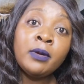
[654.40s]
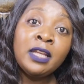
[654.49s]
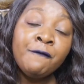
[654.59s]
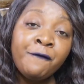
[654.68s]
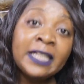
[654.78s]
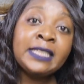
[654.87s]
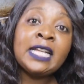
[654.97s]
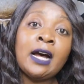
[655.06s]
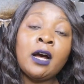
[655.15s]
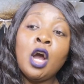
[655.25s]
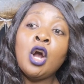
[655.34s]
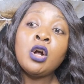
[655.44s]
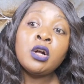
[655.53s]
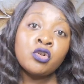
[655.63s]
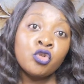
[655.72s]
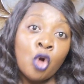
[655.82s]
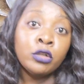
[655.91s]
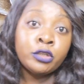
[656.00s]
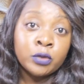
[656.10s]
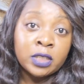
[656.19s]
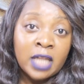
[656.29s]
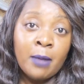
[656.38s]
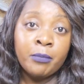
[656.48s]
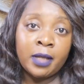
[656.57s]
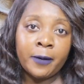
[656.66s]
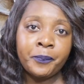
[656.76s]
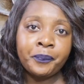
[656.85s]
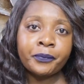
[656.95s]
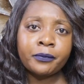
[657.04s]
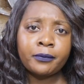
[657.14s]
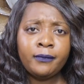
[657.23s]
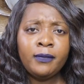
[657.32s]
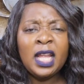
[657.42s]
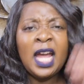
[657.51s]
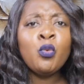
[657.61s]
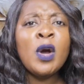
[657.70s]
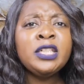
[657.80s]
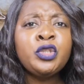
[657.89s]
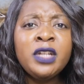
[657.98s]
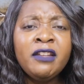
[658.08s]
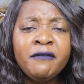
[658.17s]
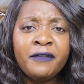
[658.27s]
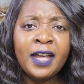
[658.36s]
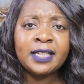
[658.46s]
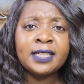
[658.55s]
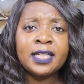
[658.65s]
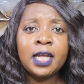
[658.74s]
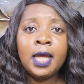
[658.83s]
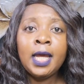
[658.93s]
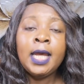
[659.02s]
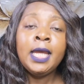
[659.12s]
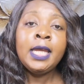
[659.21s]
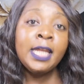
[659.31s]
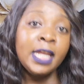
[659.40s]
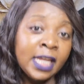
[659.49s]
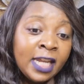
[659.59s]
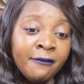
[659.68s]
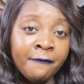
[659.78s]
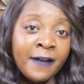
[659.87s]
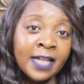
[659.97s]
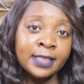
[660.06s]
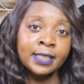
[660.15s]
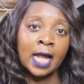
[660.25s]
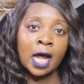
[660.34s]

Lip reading: investor goes to Zambia and wants to invest, he invests